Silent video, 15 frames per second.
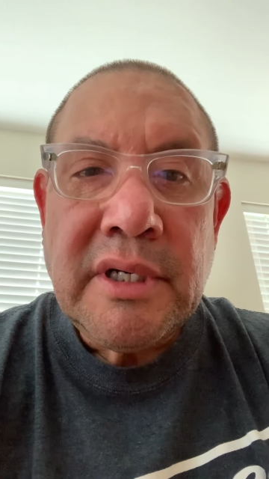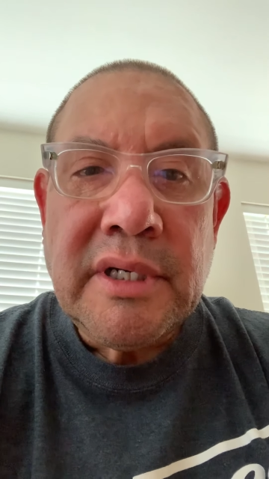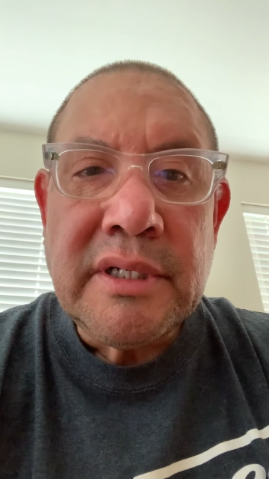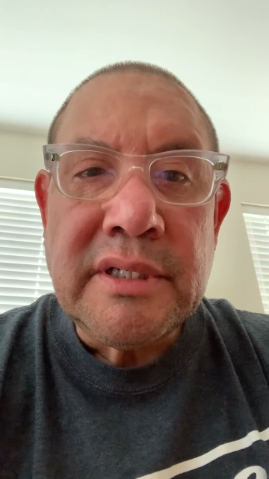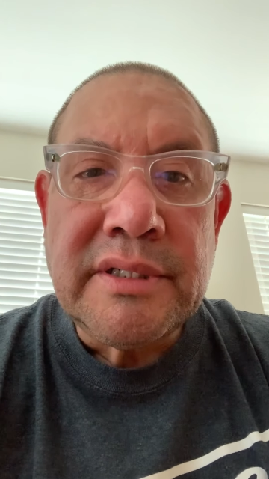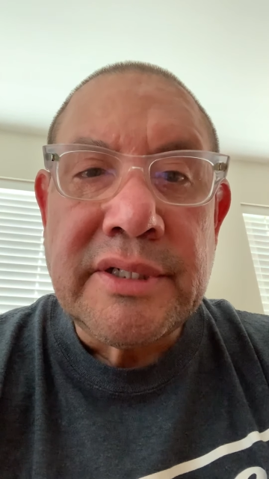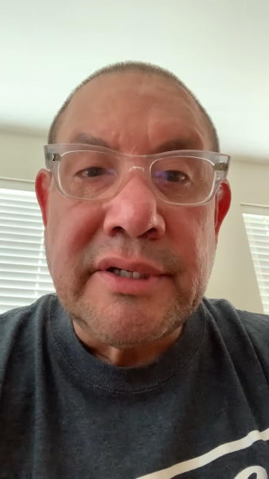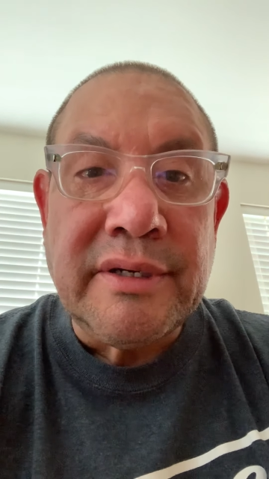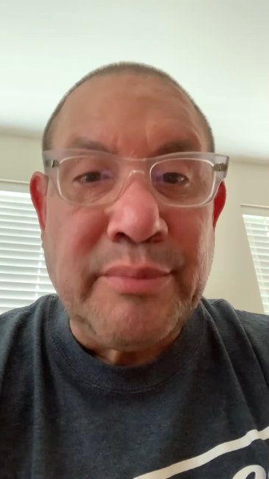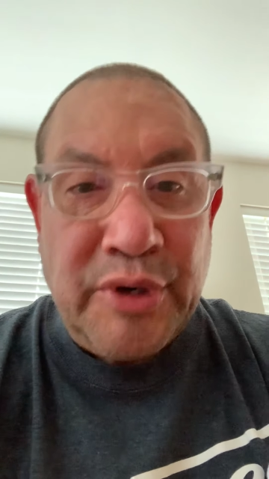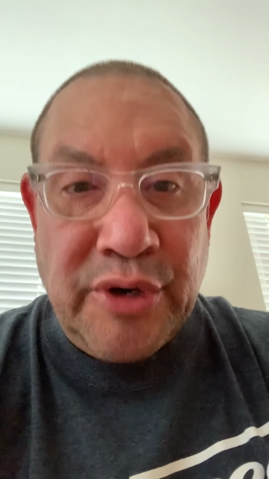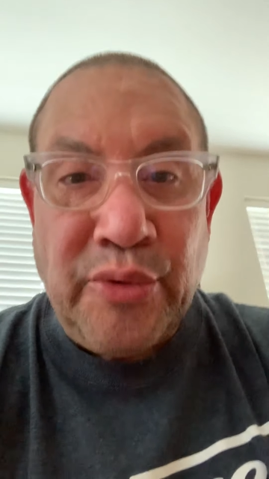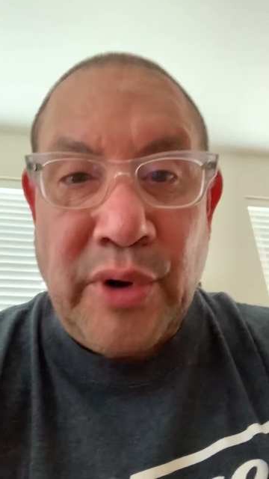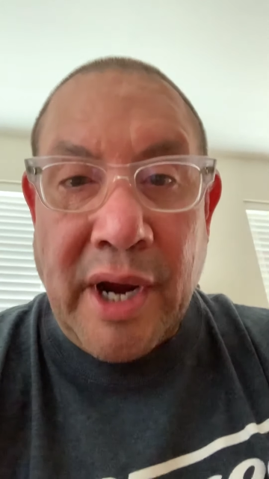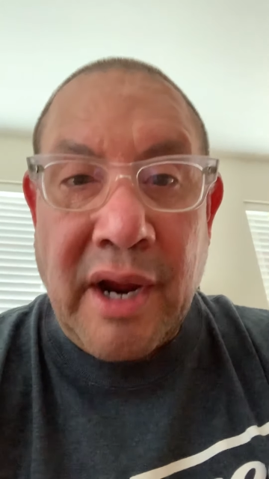is going to be
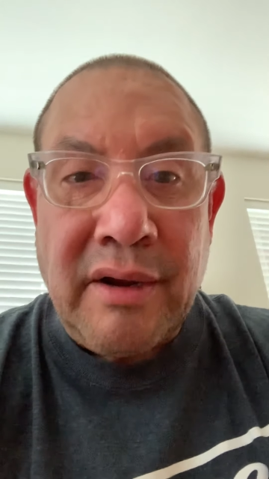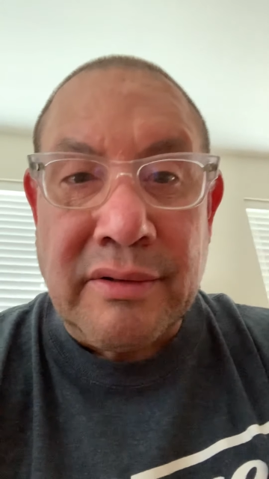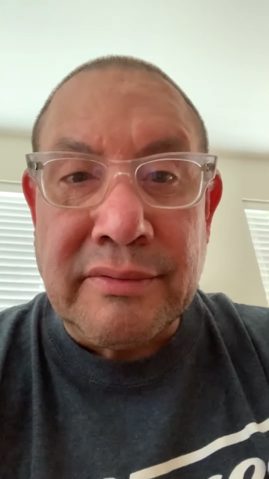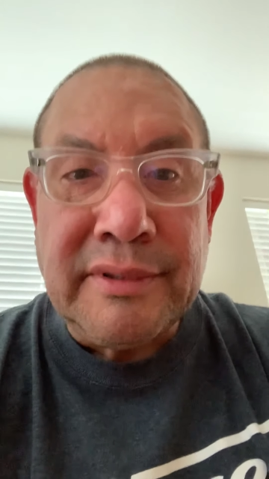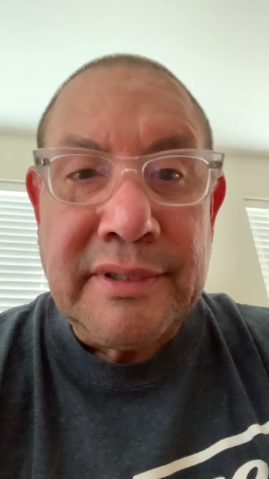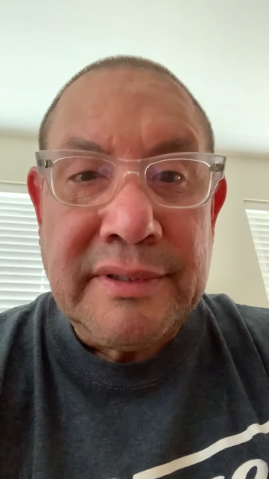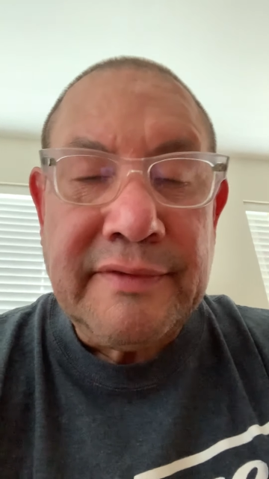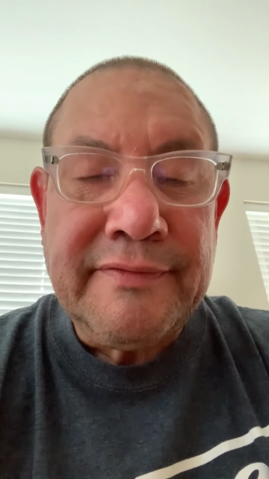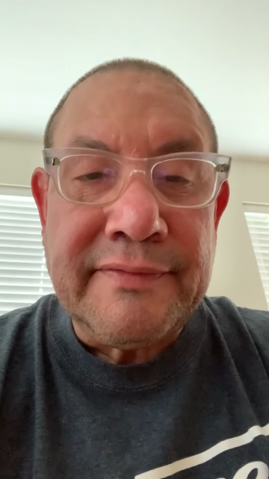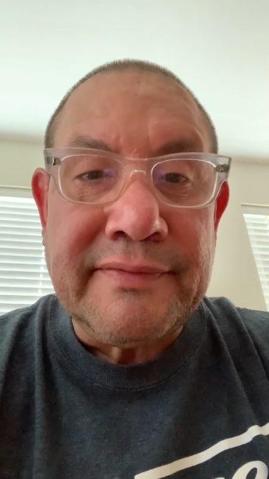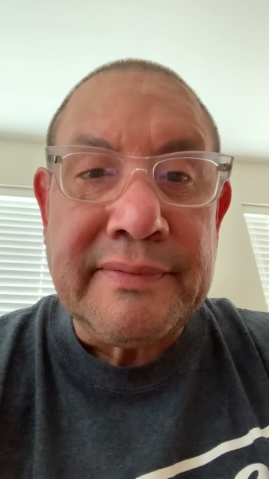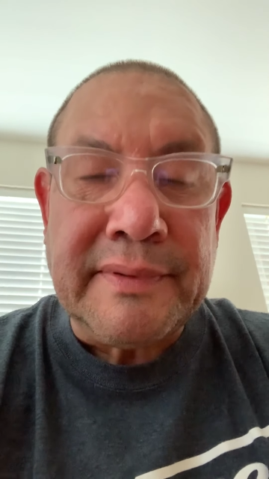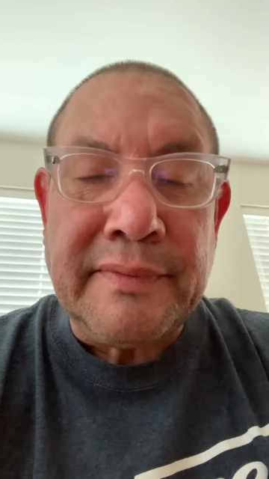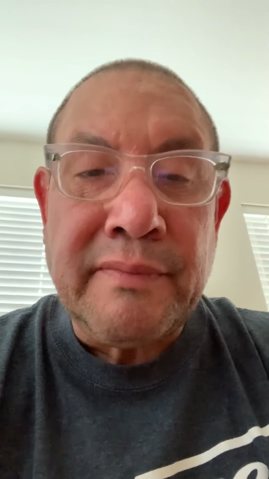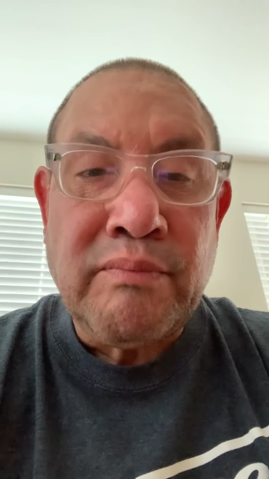around,
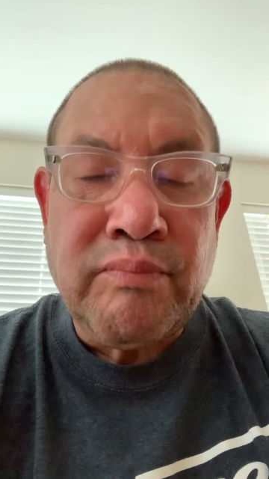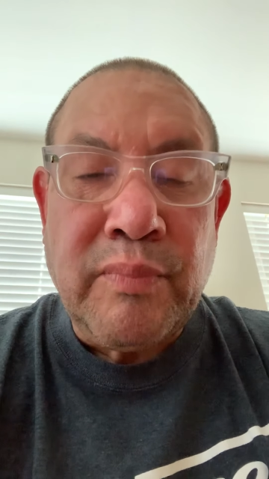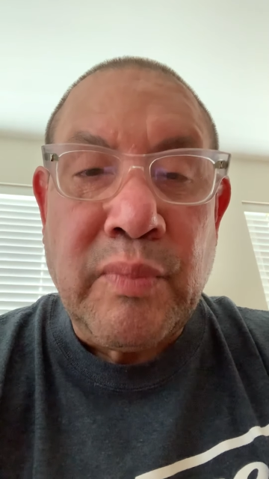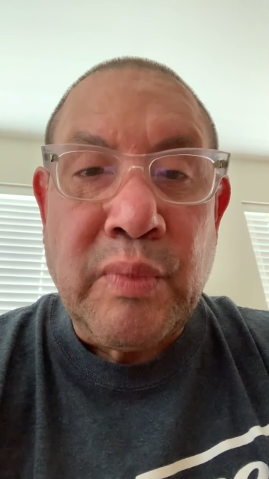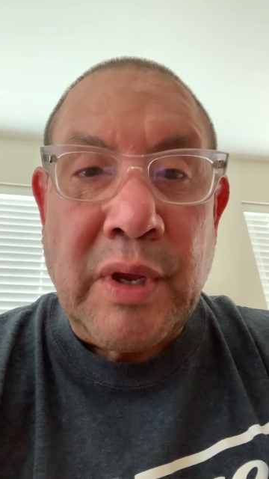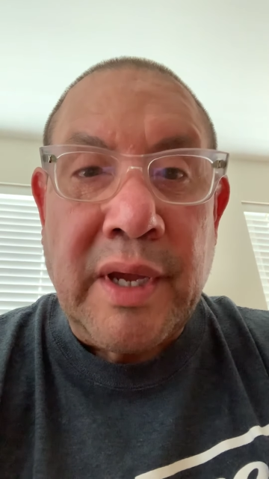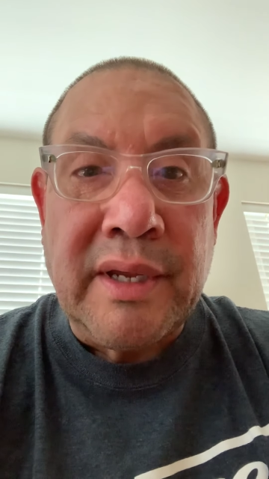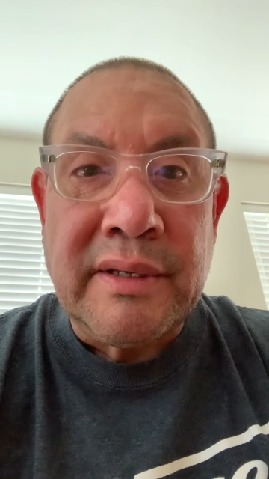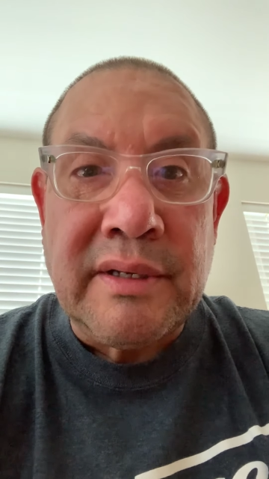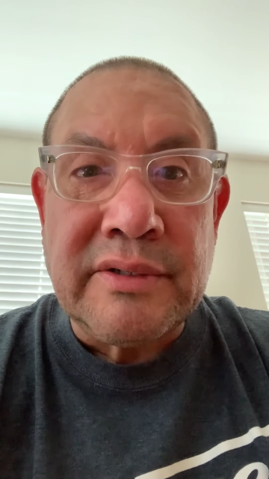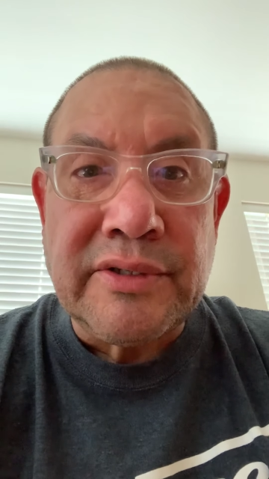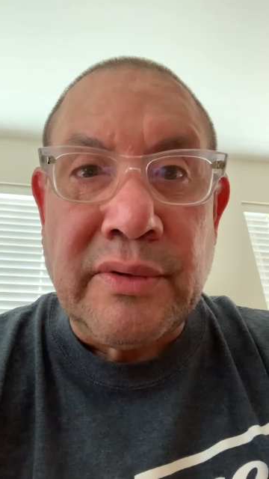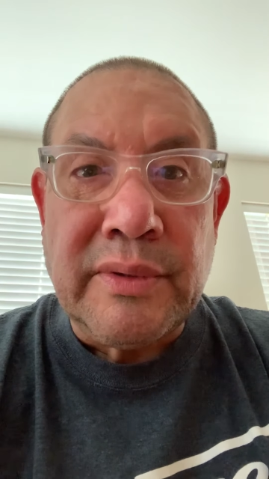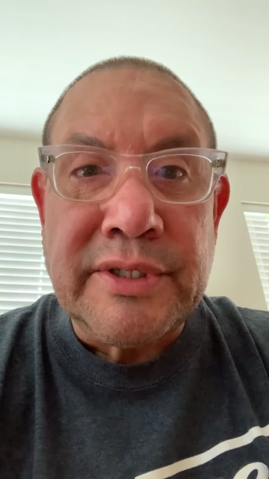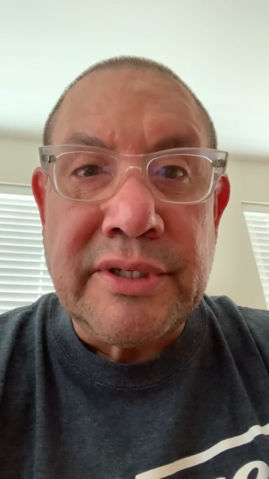and
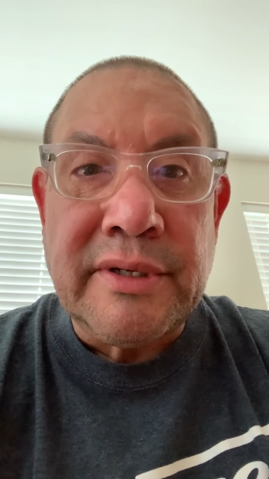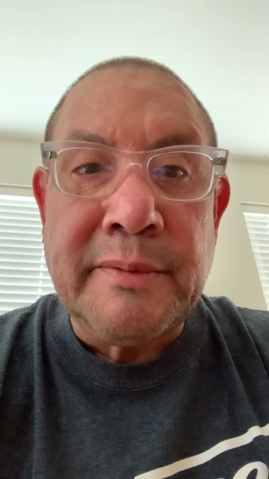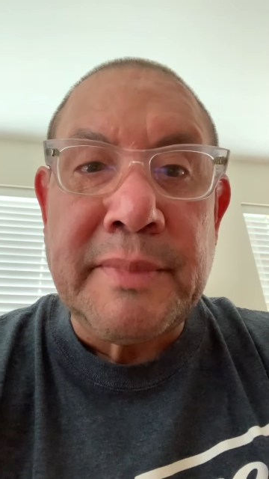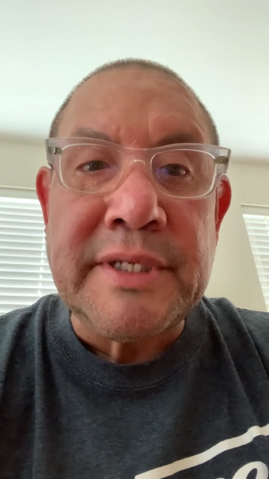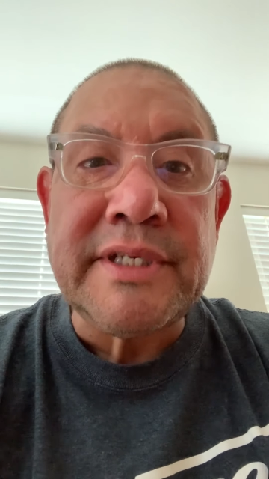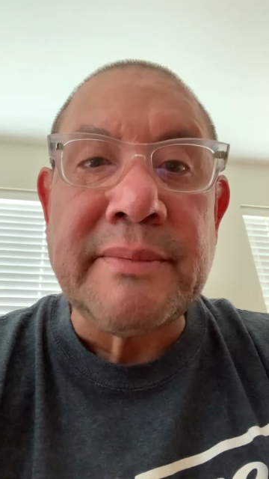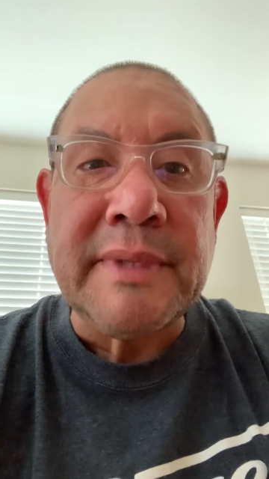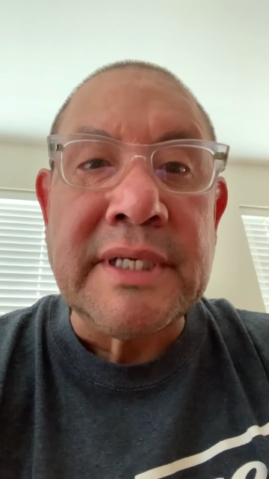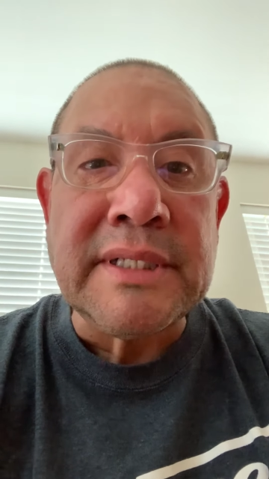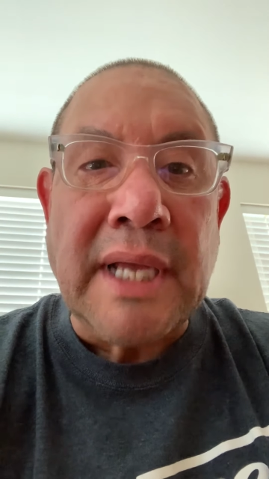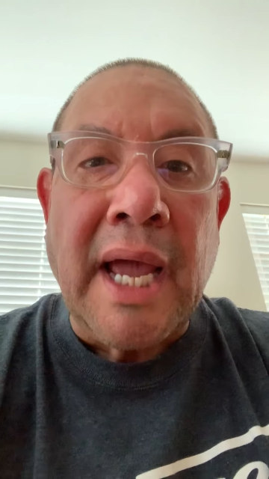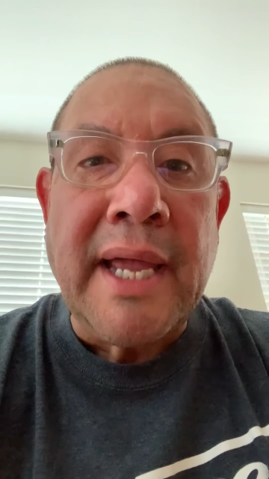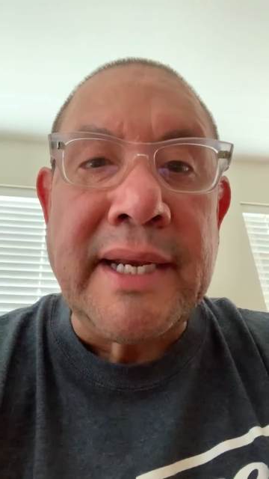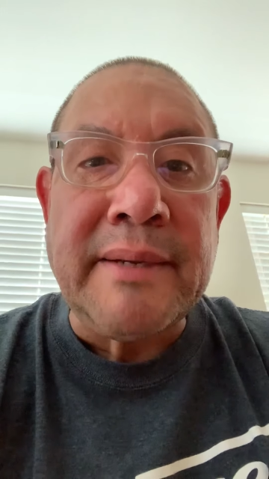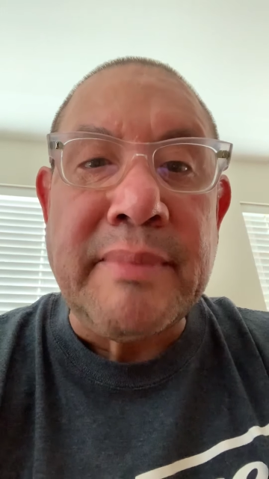there's always going to be some
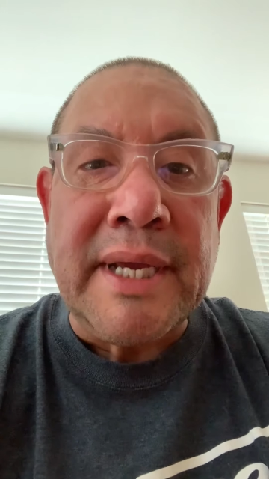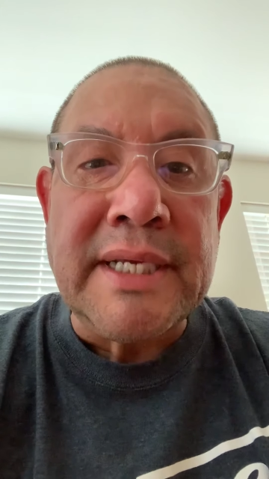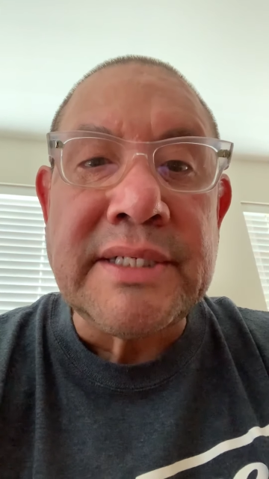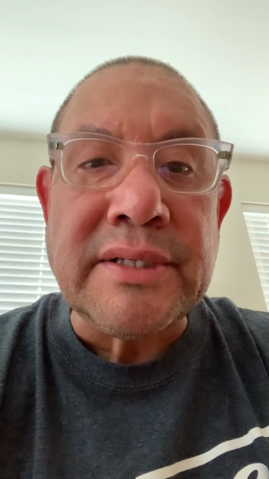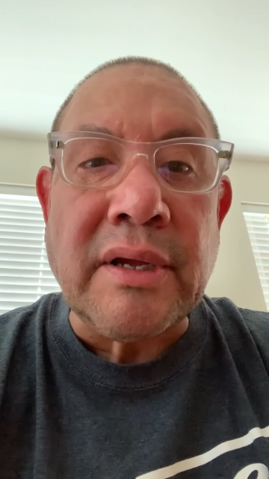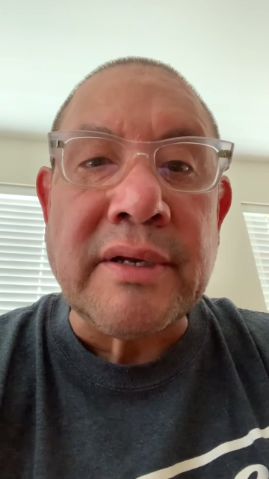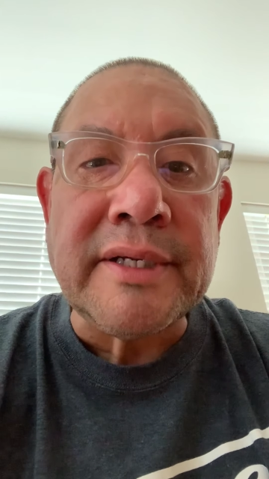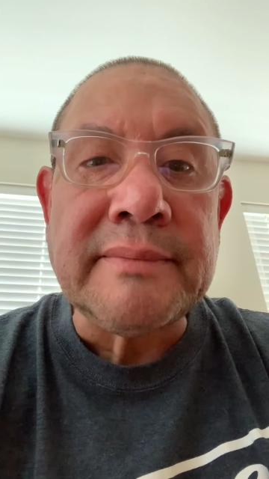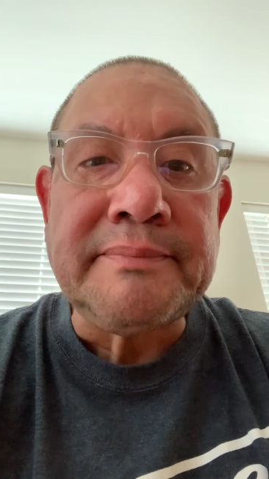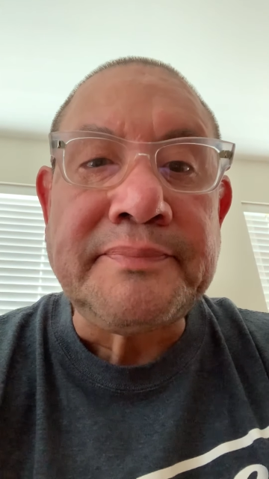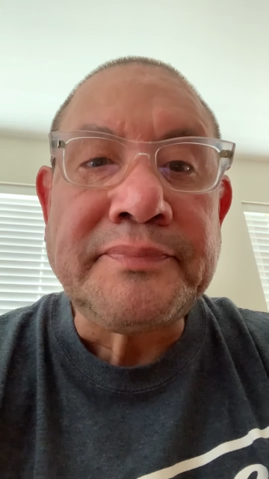anxiety based on it.